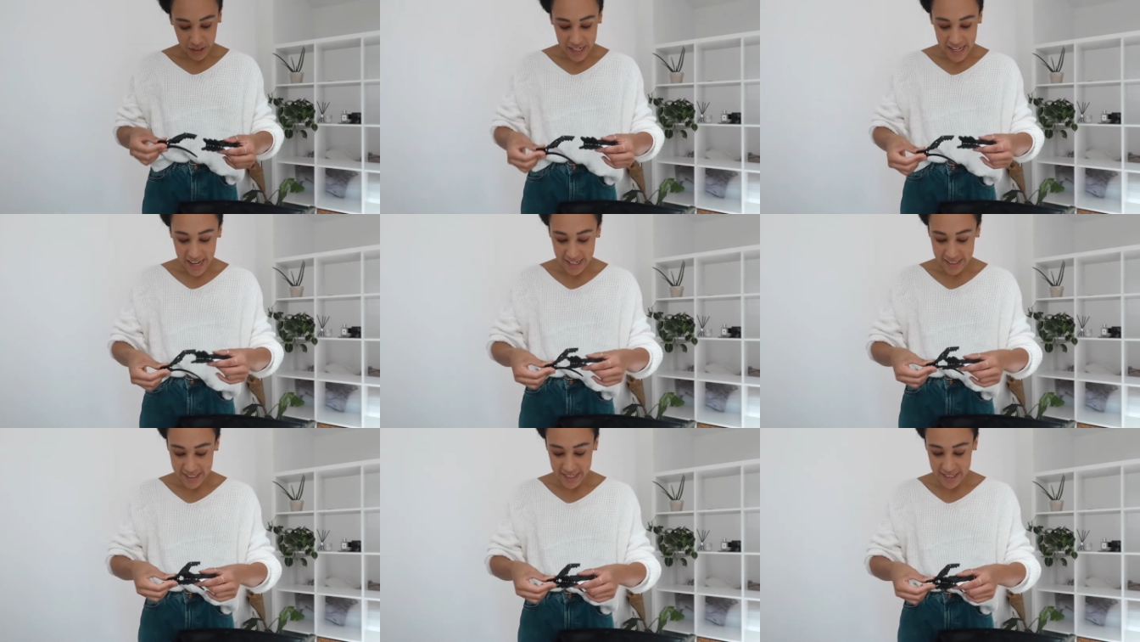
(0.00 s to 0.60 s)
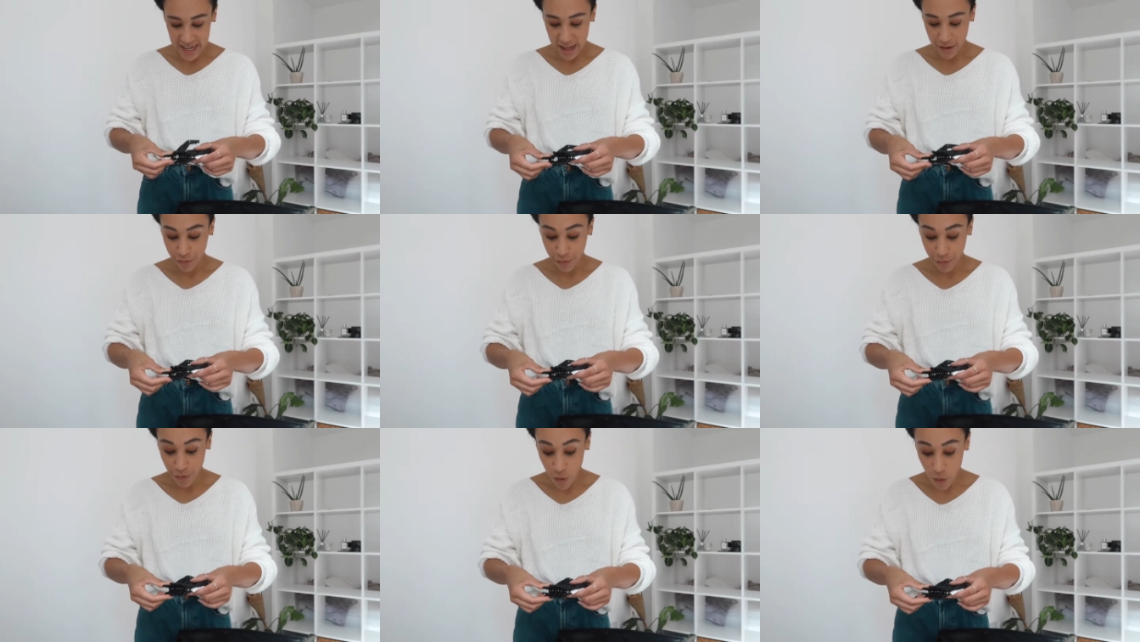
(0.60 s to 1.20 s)
Really handy to
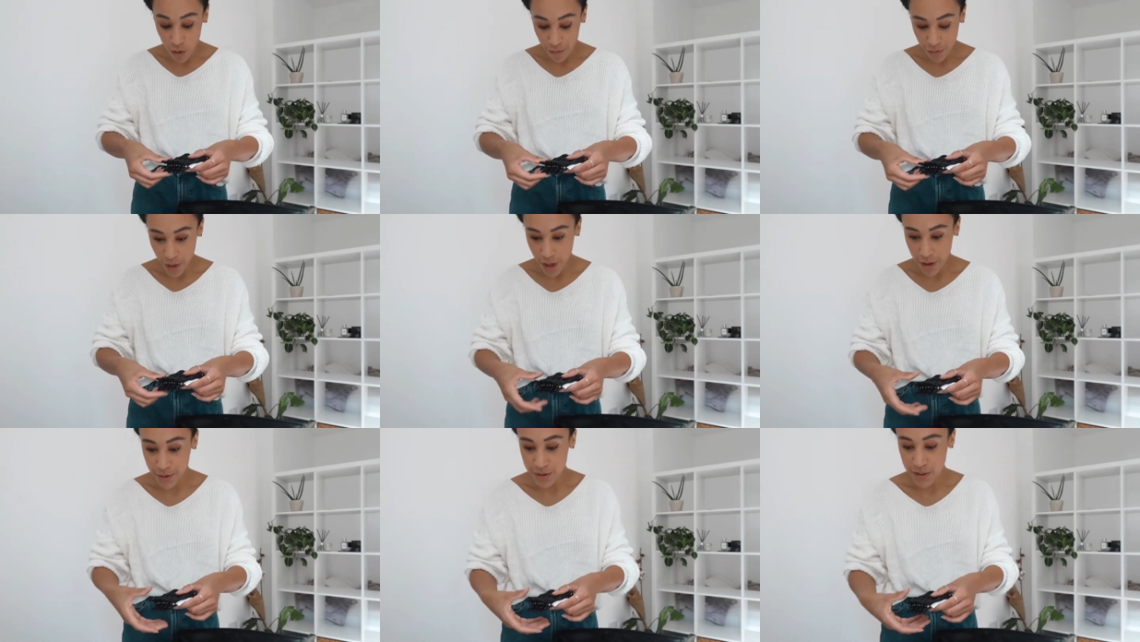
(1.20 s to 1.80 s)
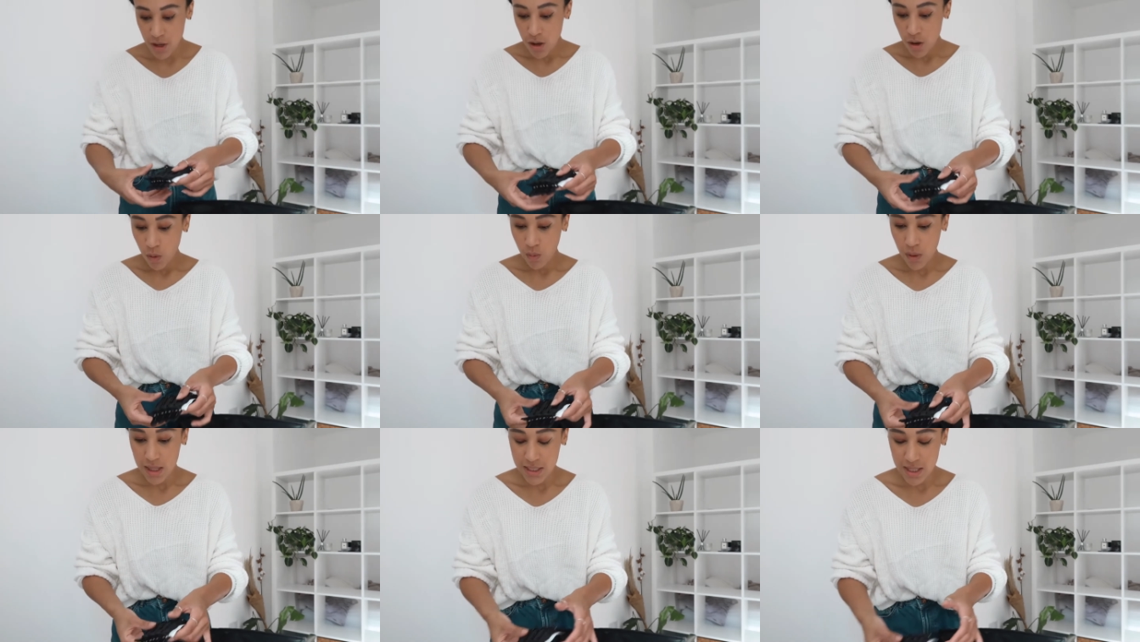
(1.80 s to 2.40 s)
have four of those
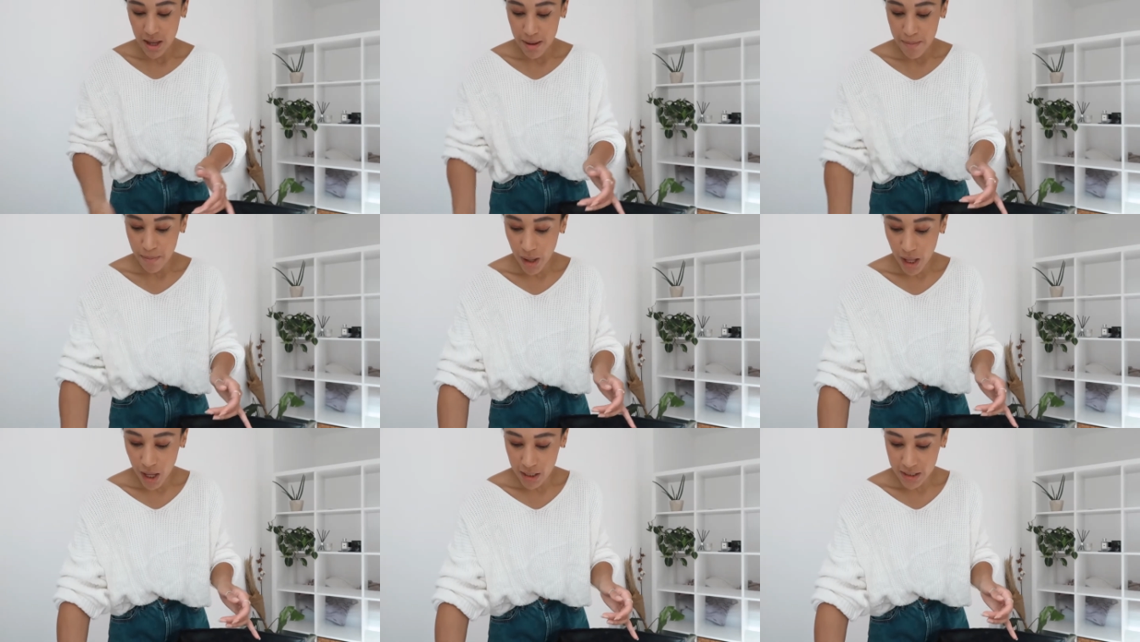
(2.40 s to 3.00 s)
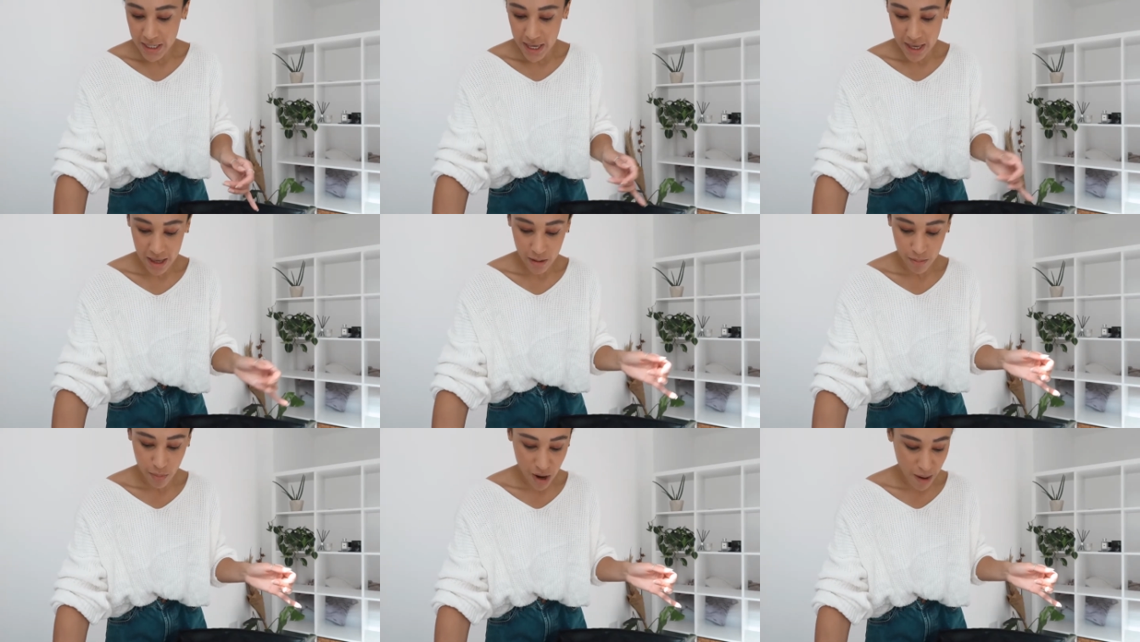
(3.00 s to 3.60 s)
whilst I'm parting
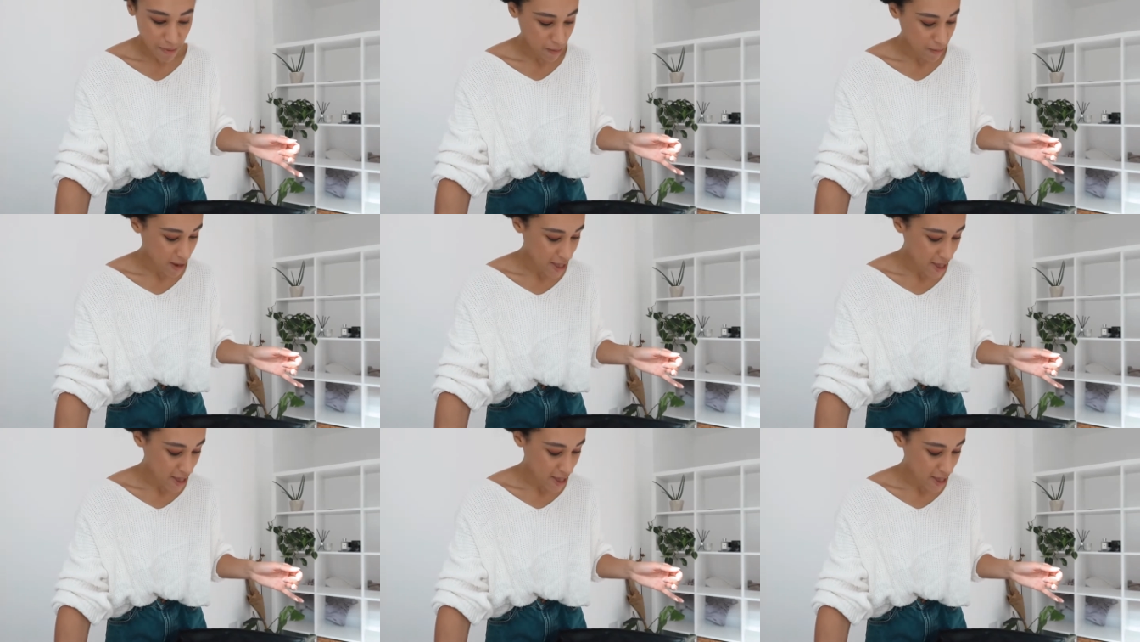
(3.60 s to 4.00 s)
and prepping my